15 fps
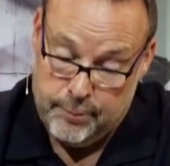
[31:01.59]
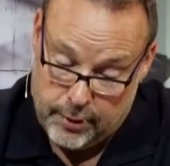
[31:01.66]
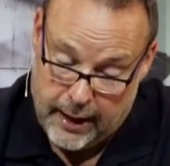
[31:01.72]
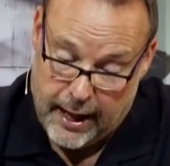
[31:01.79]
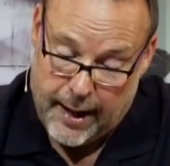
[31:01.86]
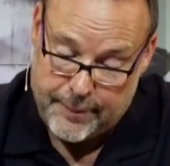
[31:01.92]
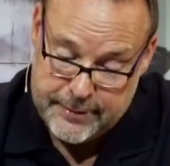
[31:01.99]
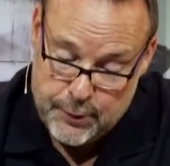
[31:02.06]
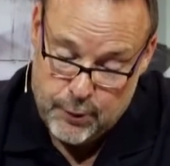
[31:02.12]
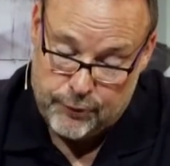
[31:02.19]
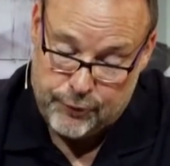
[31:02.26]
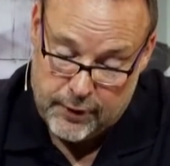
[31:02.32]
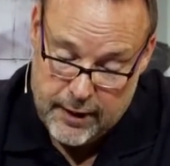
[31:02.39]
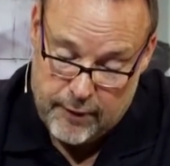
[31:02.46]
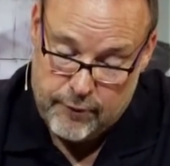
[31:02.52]
Perhaps he
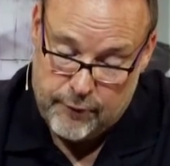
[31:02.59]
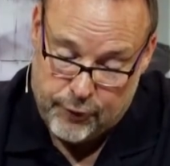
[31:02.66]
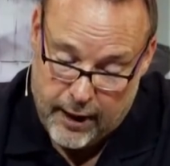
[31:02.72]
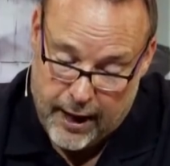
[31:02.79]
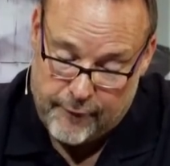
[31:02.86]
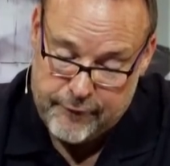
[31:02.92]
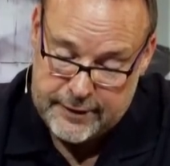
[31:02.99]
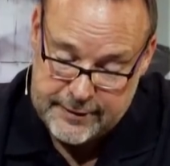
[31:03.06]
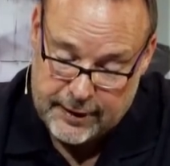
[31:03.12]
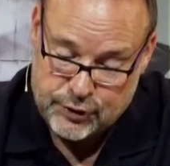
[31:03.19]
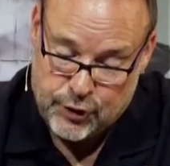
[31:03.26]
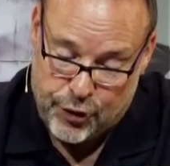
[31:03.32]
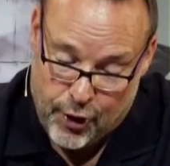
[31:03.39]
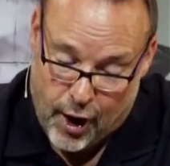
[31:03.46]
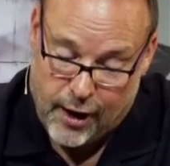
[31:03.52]
will forgive you for having
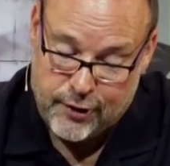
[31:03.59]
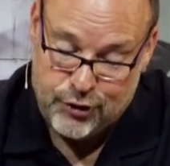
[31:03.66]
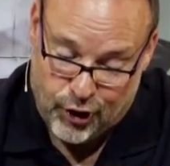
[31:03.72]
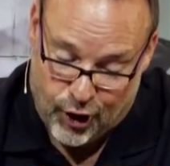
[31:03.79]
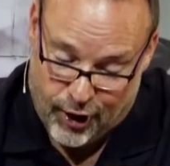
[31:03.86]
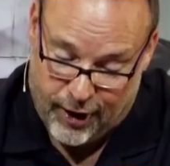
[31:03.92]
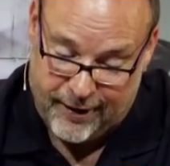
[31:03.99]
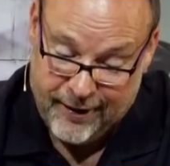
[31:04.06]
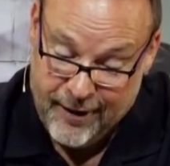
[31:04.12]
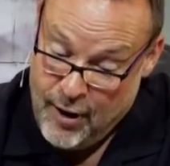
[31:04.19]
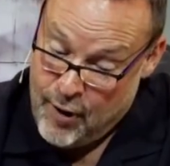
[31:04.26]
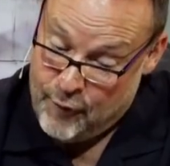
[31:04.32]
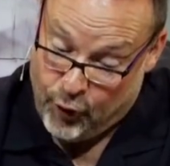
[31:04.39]
such a thought in your heart.